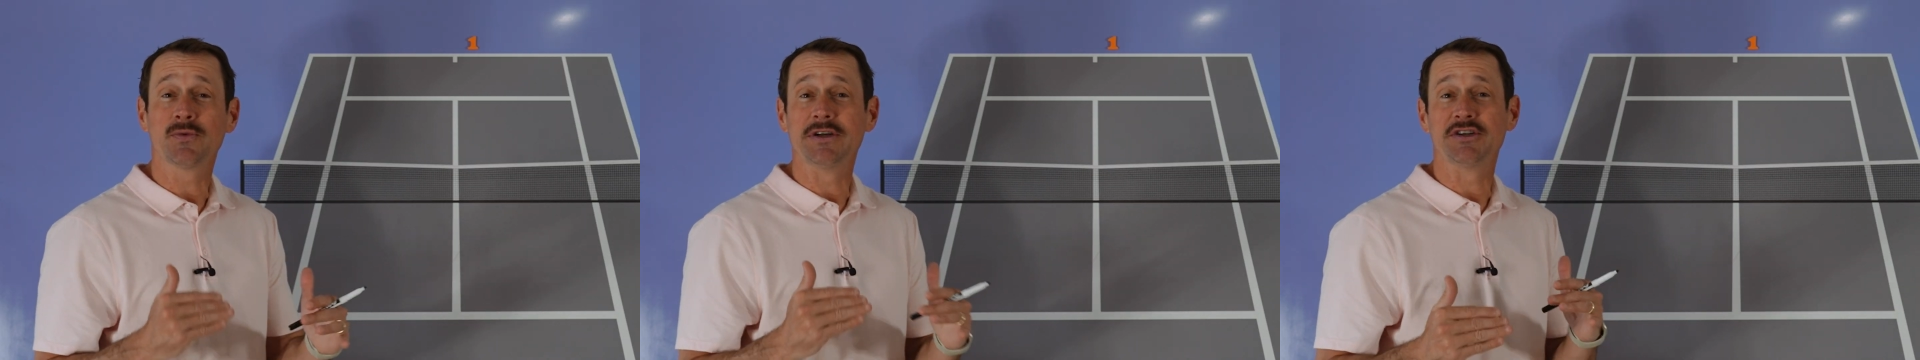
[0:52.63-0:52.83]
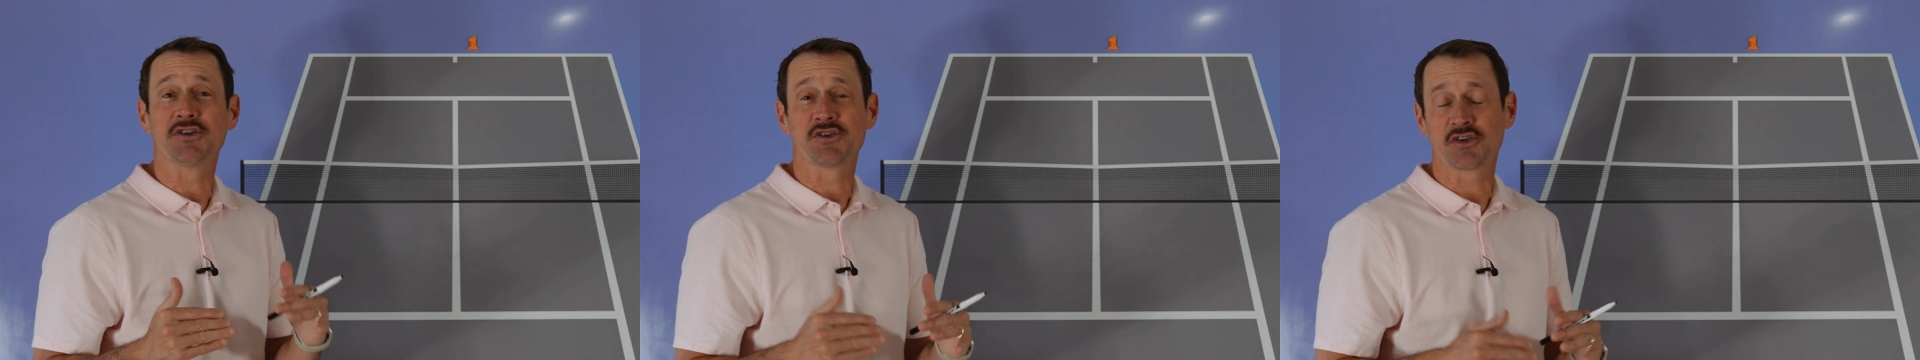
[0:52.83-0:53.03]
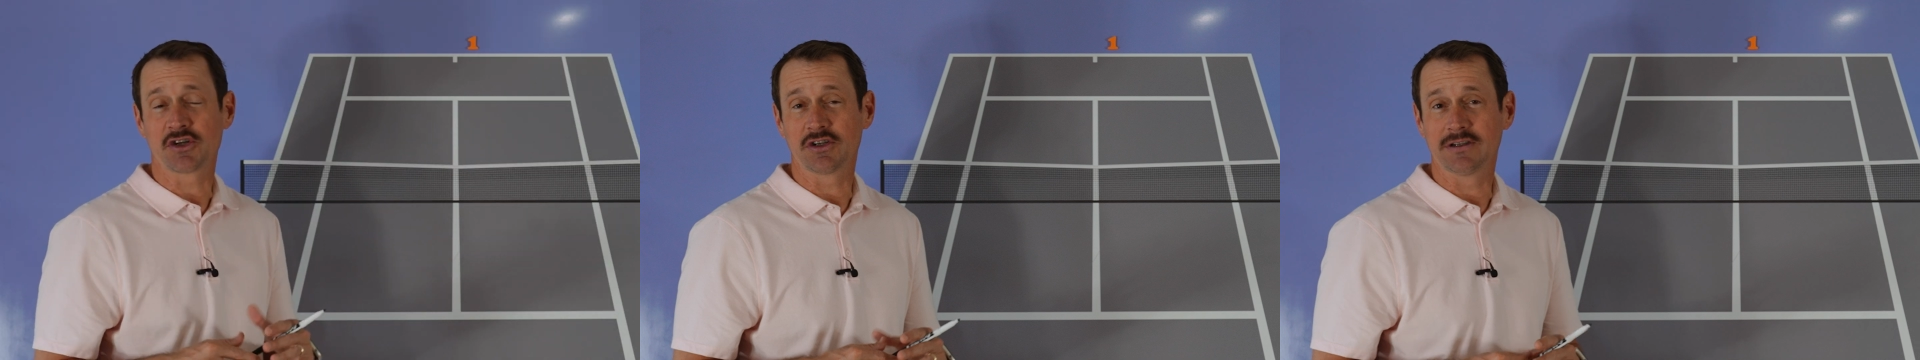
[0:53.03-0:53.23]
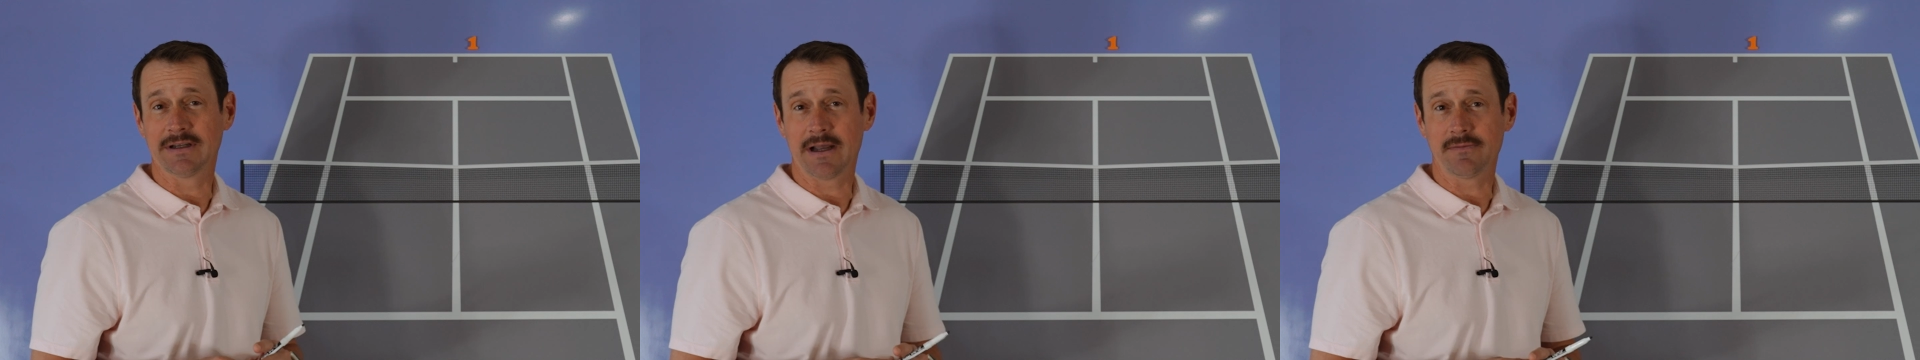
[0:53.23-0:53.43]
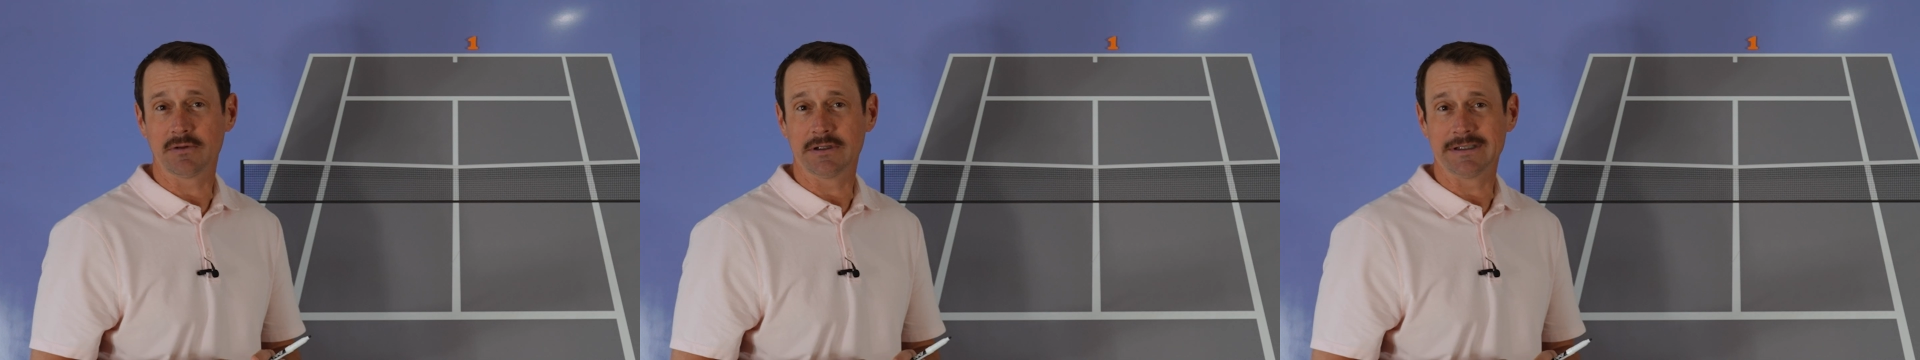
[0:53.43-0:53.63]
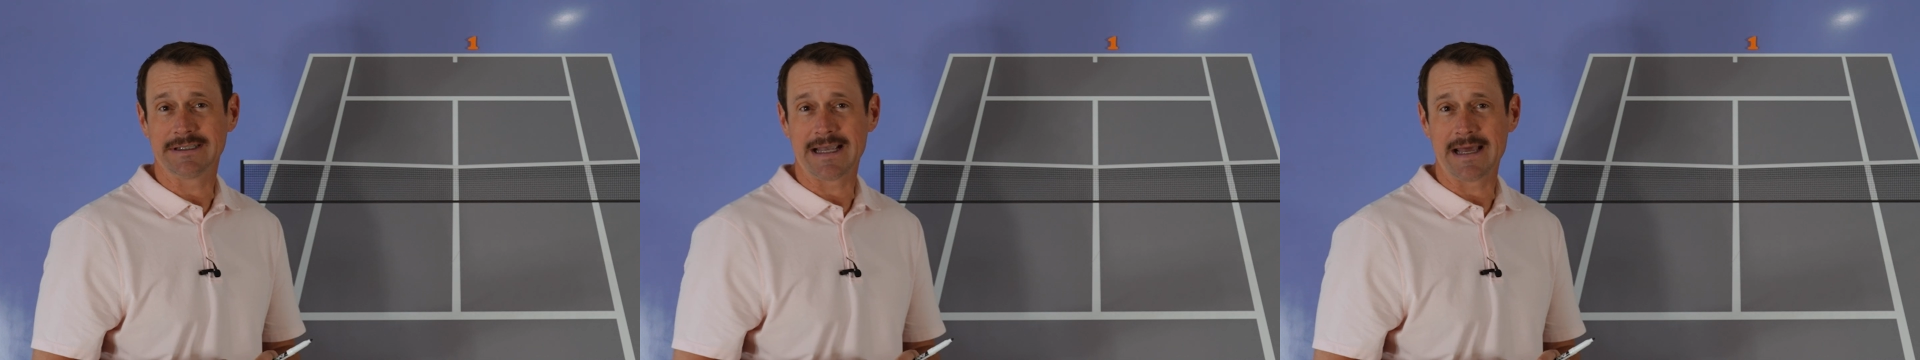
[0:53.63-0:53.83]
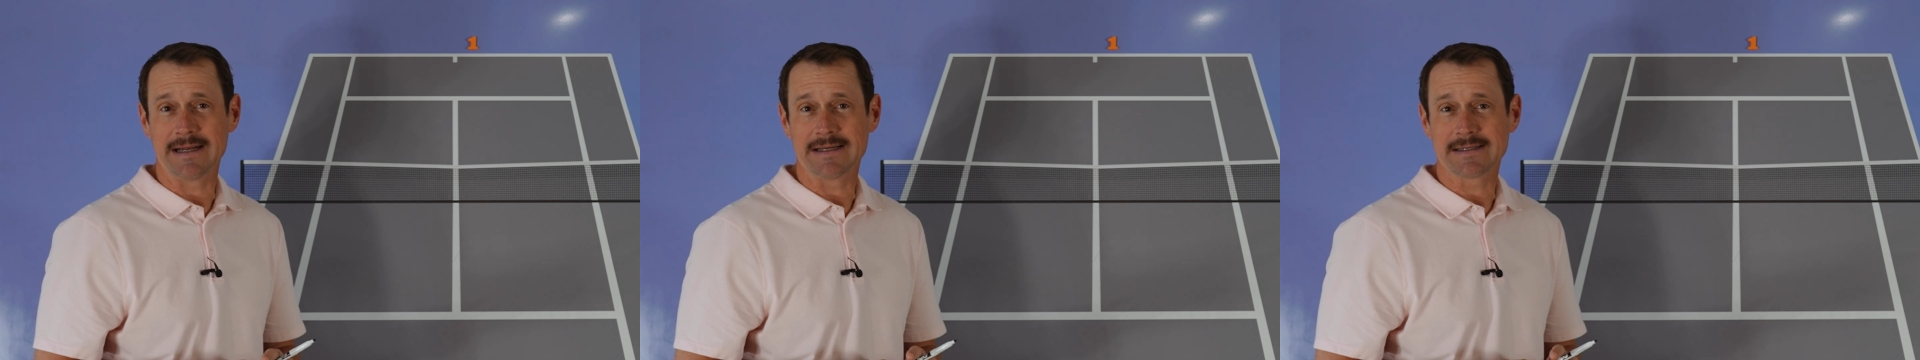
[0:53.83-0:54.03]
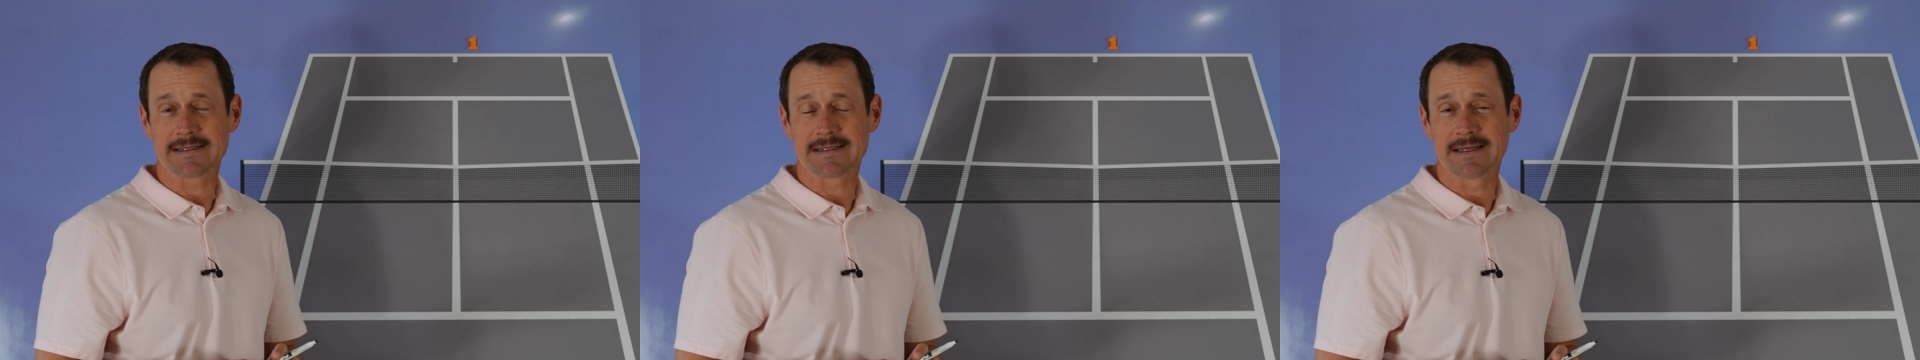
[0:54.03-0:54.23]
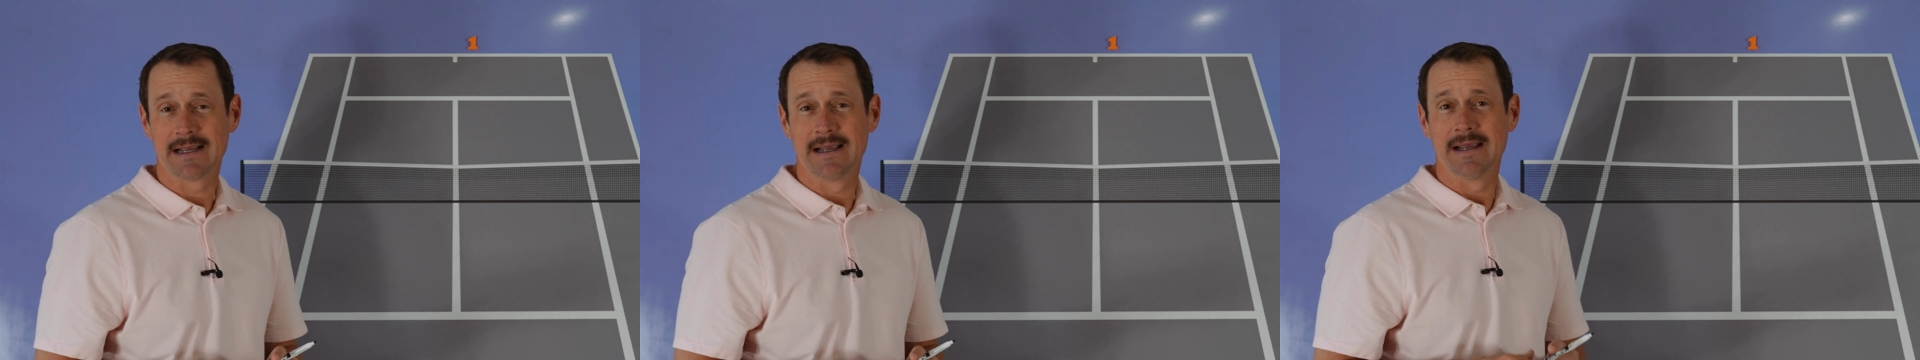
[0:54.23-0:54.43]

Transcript: reach a certain level in tennis.